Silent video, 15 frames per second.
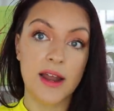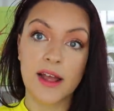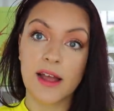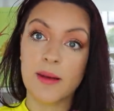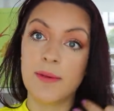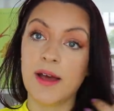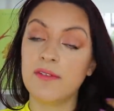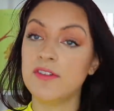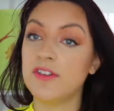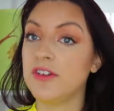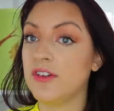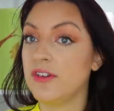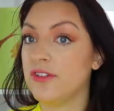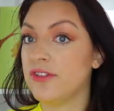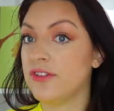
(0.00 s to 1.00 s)
Like, I'm having
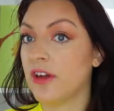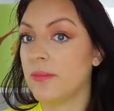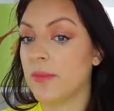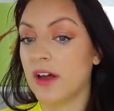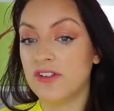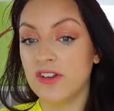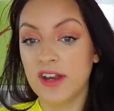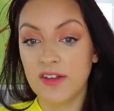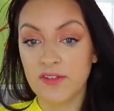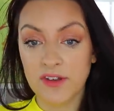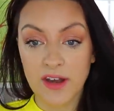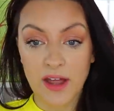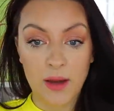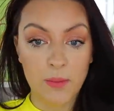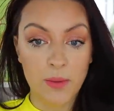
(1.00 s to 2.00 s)
to use so much, and
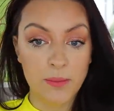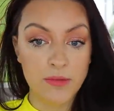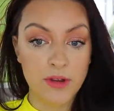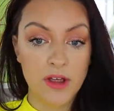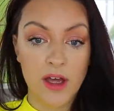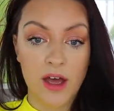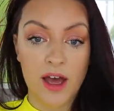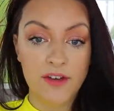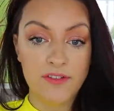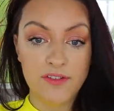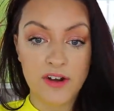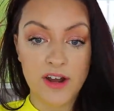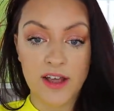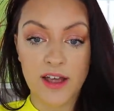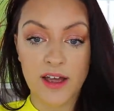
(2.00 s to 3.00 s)
even now I'm I
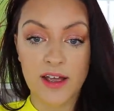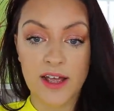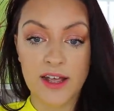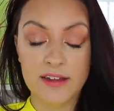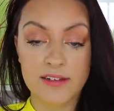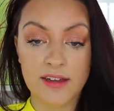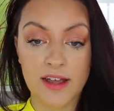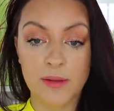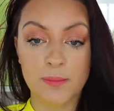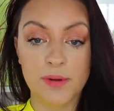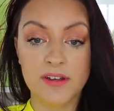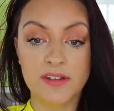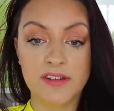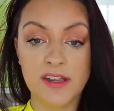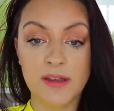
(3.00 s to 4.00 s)
feel like it's like a
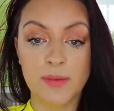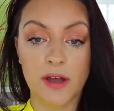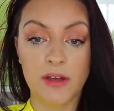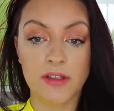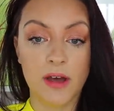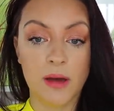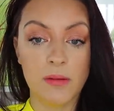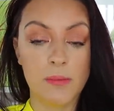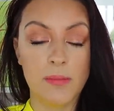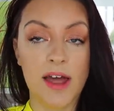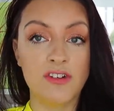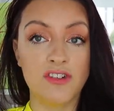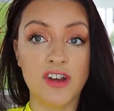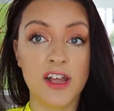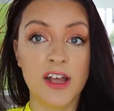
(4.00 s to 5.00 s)
placebo that I'm
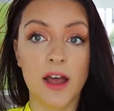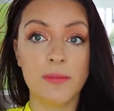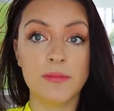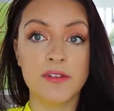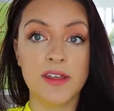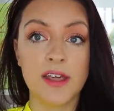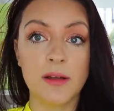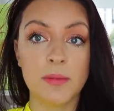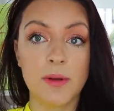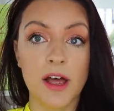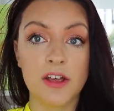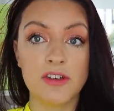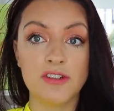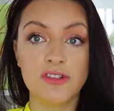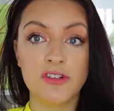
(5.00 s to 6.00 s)
imagining I'm seeing
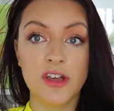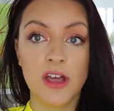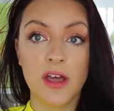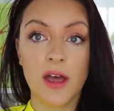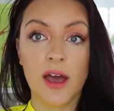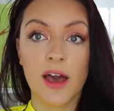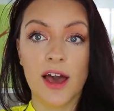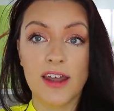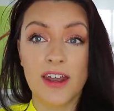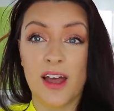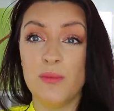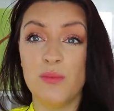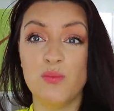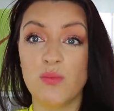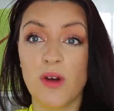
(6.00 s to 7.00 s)
blush, and
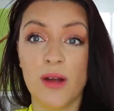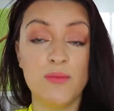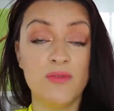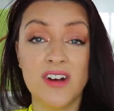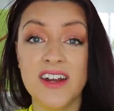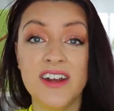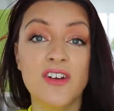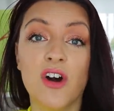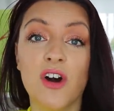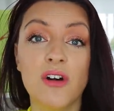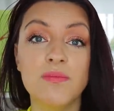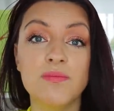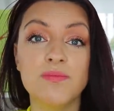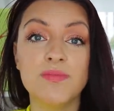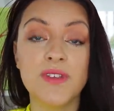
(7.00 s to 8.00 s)
I'm I'm really not.